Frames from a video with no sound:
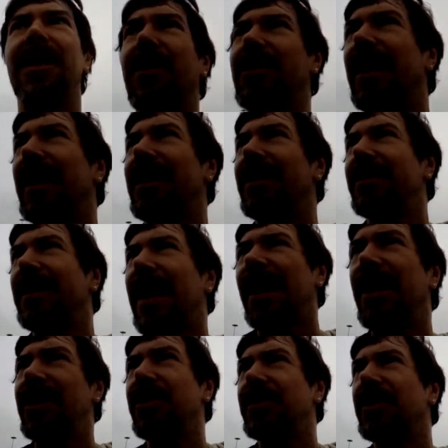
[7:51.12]
No, we, we
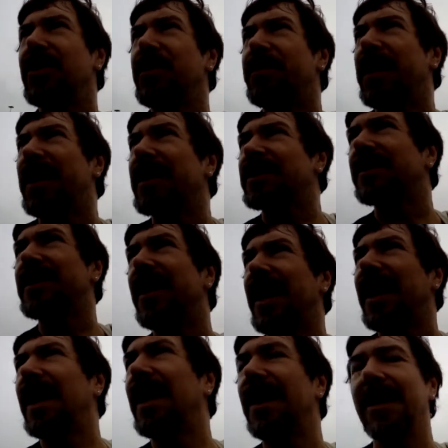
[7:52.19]
got no coupons
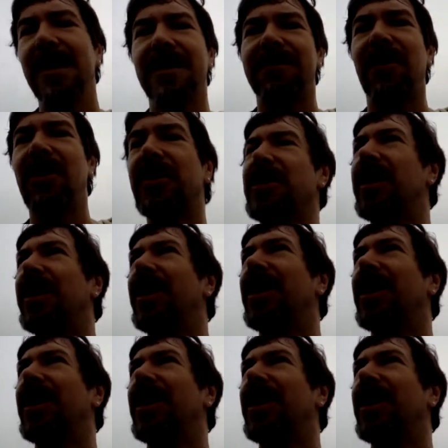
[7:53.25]
today, as far as I